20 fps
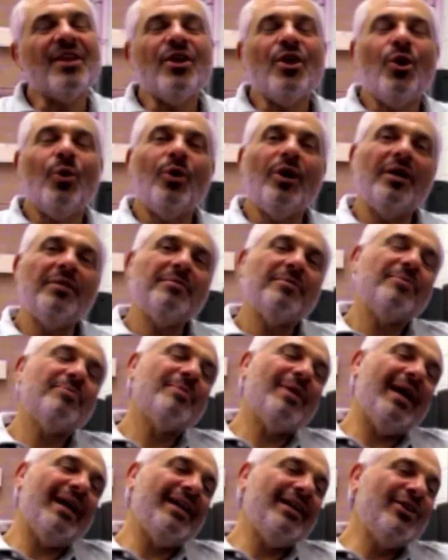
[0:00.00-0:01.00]
Well,
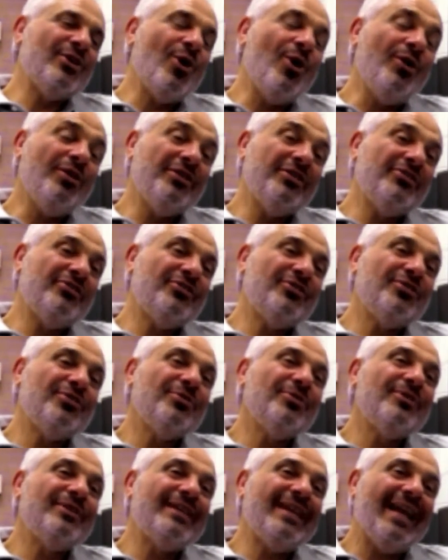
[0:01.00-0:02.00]
my goal is
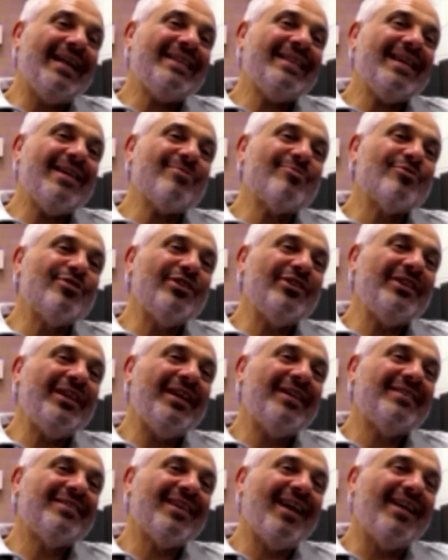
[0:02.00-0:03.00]
to get them really
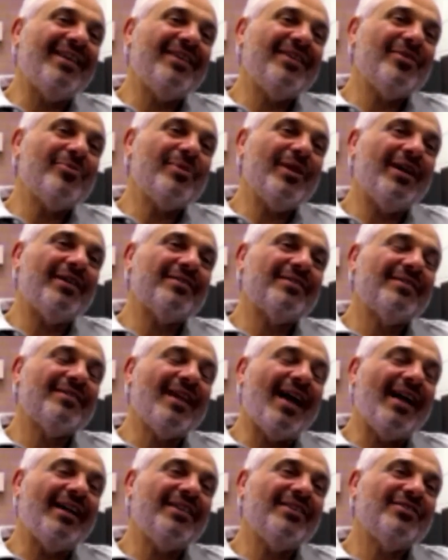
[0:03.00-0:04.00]
excited about
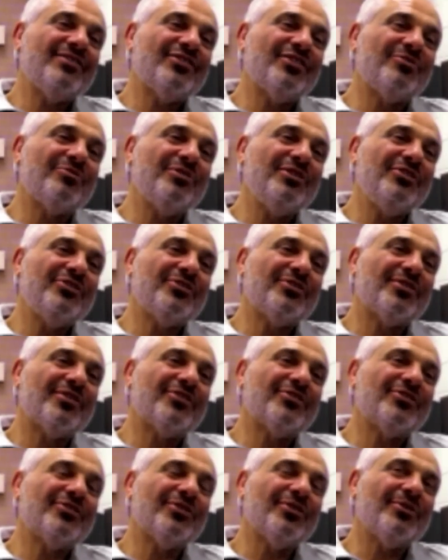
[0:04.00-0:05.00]
science and
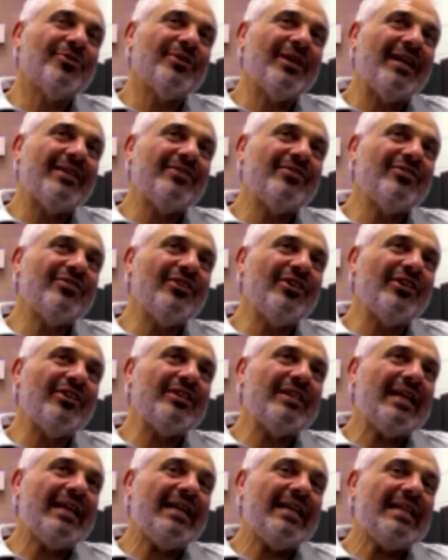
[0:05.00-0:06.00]
research. So that's
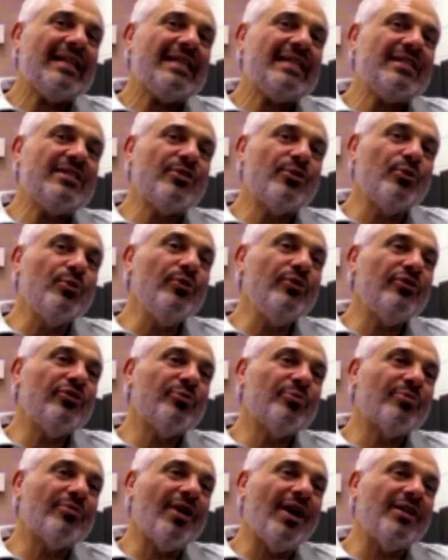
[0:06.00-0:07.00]
through this
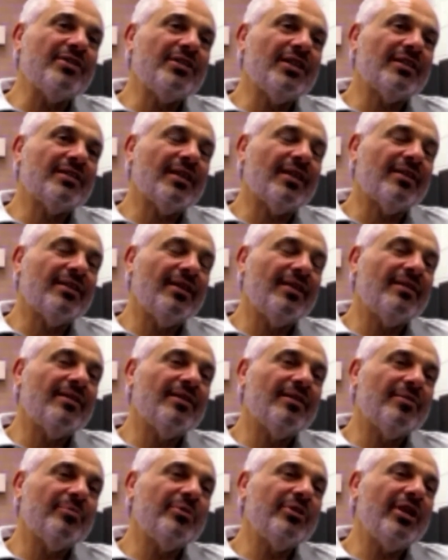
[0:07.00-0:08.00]
project, I think
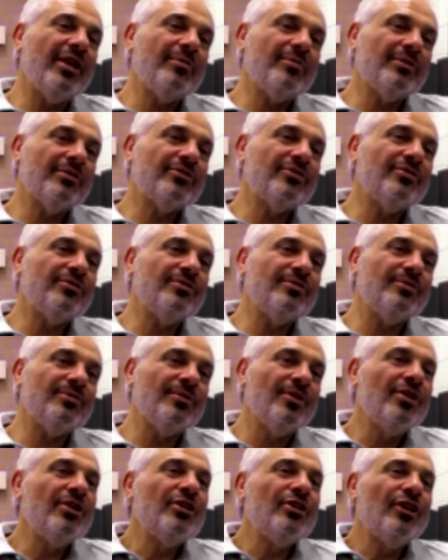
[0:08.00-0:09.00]
they'll be able to
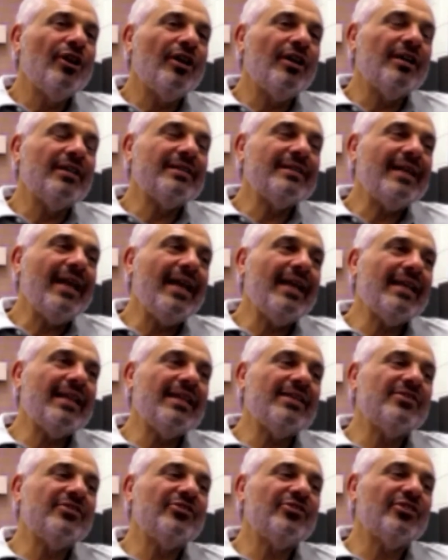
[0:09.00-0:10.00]
take
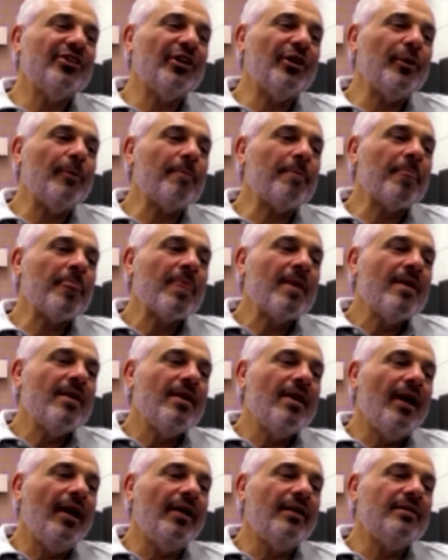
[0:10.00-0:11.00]
this
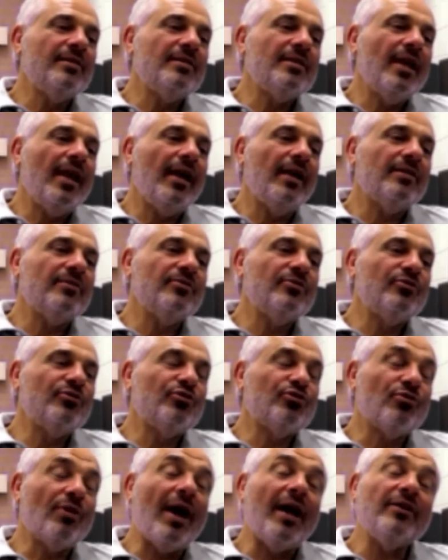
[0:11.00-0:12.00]
and
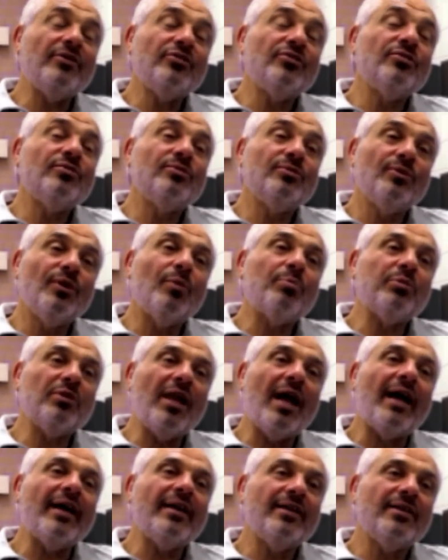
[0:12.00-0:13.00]
try to
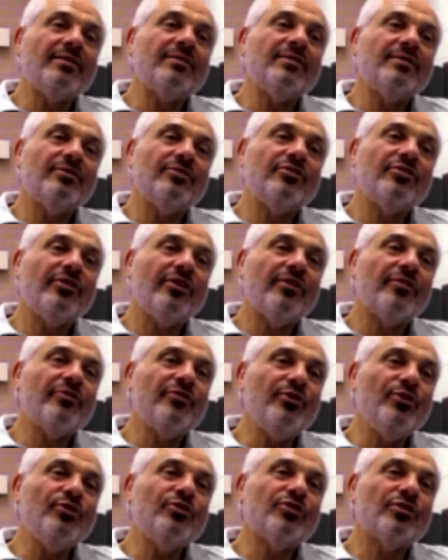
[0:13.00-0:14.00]
apply it to their
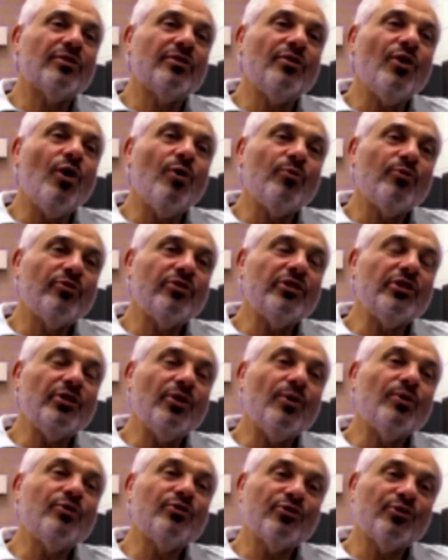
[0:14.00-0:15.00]
future, and hopefully
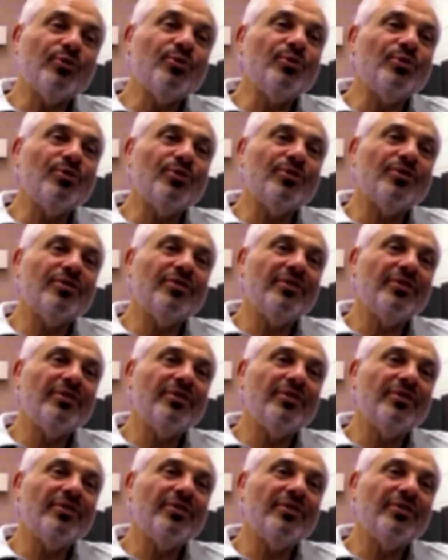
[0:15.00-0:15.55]
go to school